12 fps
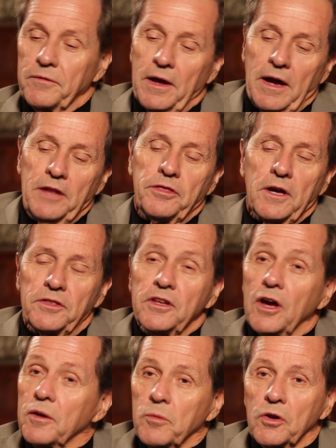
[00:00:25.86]
I thought
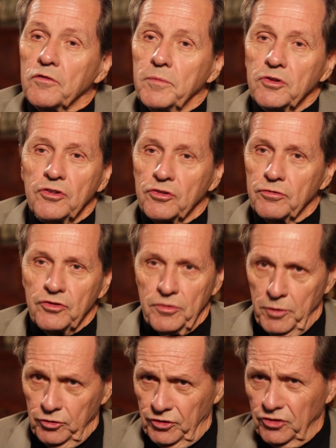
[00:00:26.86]
the automotive business was
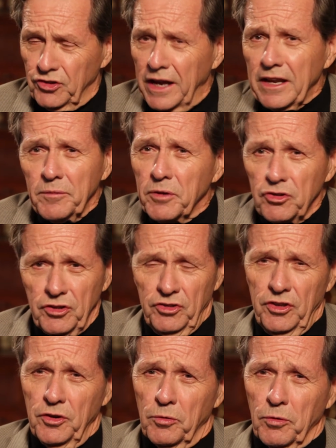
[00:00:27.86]
the most exciting business in the